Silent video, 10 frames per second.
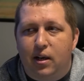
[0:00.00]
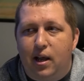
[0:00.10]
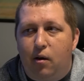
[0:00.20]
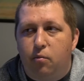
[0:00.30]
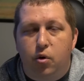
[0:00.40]

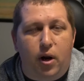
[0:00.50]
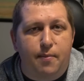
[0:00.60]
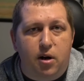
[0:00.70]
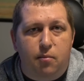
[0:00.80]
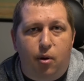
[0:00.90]
Now, Great
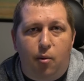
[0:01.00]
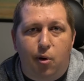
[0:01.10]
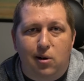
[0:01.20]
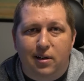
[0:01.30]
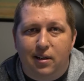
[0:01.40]
American
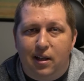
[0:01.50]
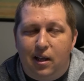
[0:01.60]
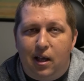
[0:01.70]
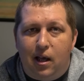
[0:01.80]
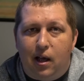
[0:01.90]
Ballpark,
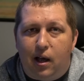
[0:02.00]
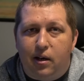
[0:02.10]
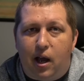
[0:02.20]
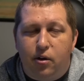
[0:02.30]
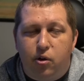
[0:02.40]

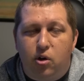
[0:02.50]
I'd